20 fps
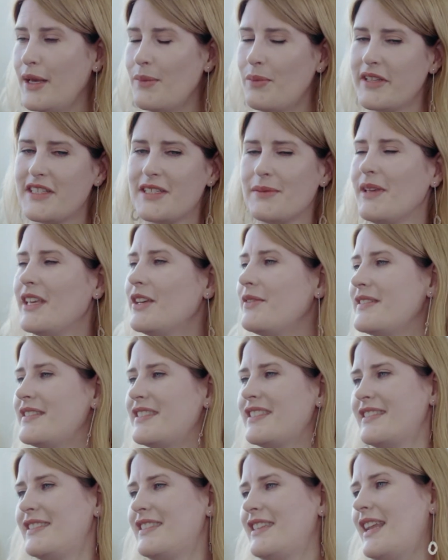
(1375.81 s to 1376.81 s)
but to me it was
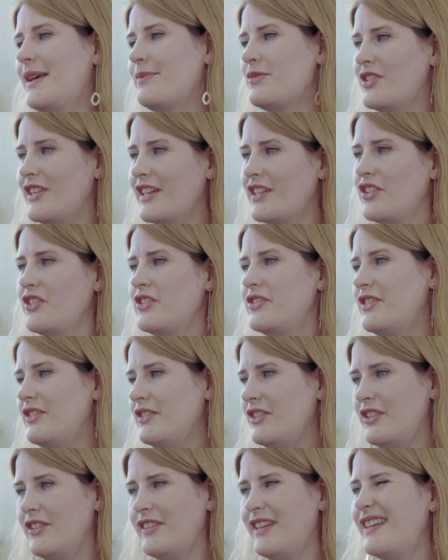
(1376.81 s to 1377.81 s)
just an abstract
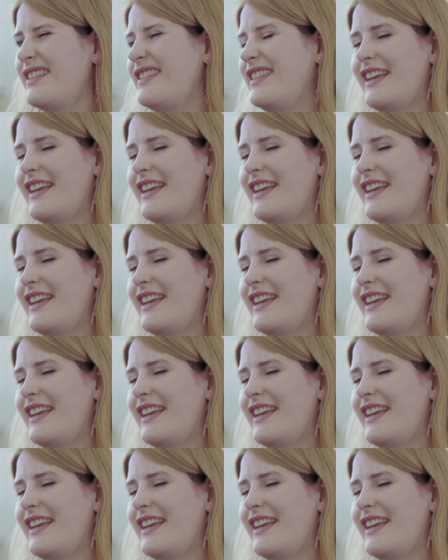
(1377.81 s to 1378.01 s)
notion, you know, yeah,